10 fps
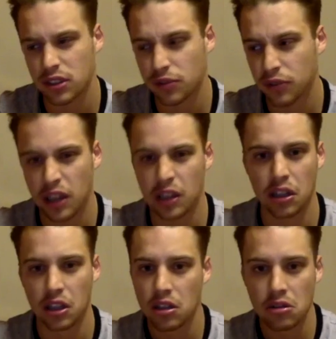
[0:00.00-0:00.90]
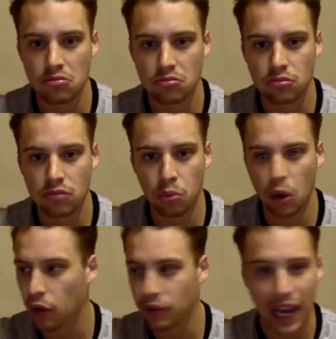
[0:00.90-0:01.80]
it just like a, a
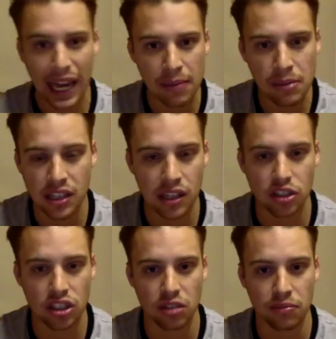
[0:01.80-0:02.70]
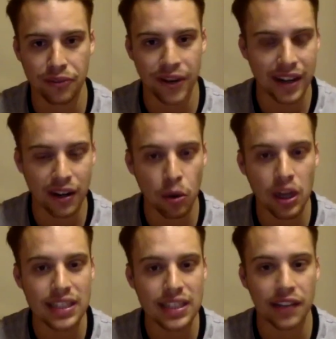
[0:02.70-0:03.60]
one-off game? Is it just a friend?
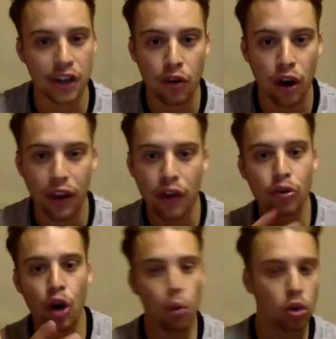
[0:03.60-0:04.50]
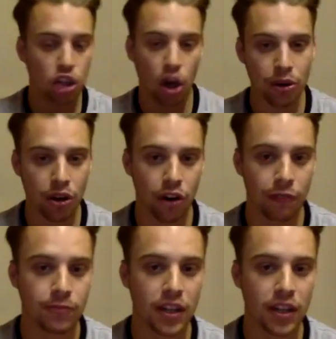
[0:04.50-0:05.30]
what is it? They don't they don't know what's going on.